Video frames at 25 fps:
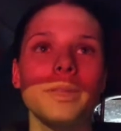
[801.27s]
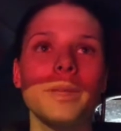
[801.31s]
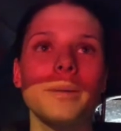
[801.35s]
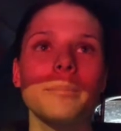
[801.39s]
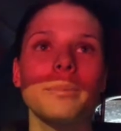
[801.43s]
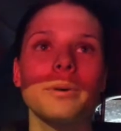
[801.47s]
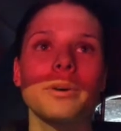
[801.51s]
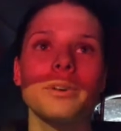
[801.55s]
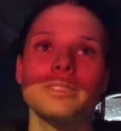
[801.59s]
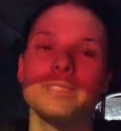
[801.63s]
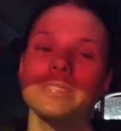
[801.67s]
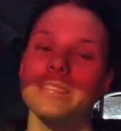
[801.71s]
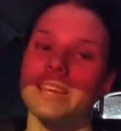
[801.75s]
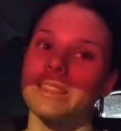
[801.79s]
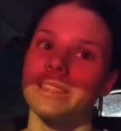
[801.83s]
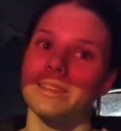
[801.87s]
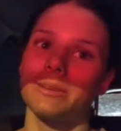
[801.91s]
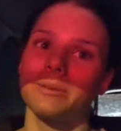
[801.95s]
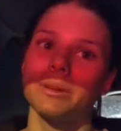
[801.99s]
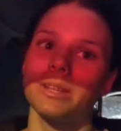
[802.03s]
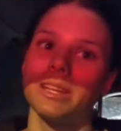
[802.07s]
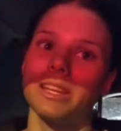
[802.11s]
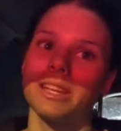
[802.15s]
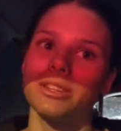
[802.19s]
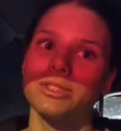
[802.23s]
because nothing
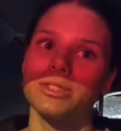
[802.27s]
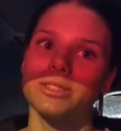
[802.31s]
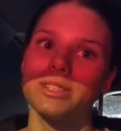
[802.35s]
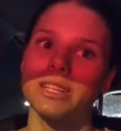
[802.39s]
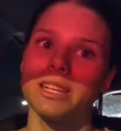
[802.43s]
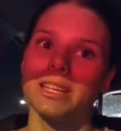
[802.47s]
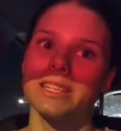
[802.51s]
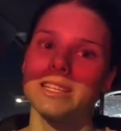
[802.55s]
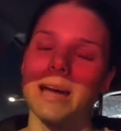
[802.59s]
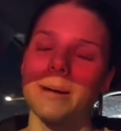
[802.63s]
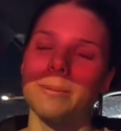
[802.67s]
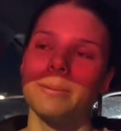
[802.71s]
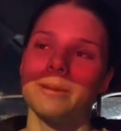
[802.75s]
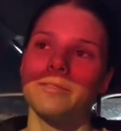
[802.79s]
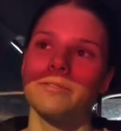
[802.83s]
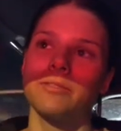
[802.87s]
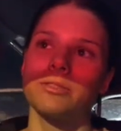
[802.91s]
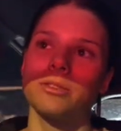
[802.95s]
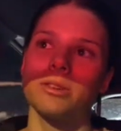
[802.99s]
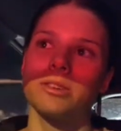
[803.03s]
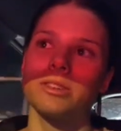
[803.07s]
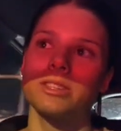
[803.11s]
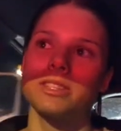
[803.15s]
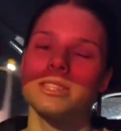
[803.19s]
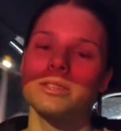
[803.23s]
really interesting is happening for
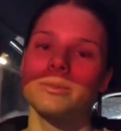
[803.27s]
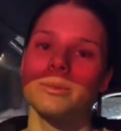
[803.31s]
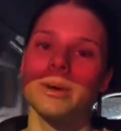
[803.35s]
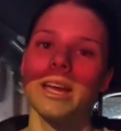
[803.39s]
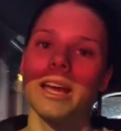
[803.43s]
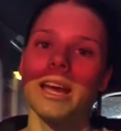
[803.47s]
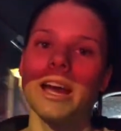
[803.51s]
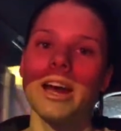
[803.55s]
the rest of the week.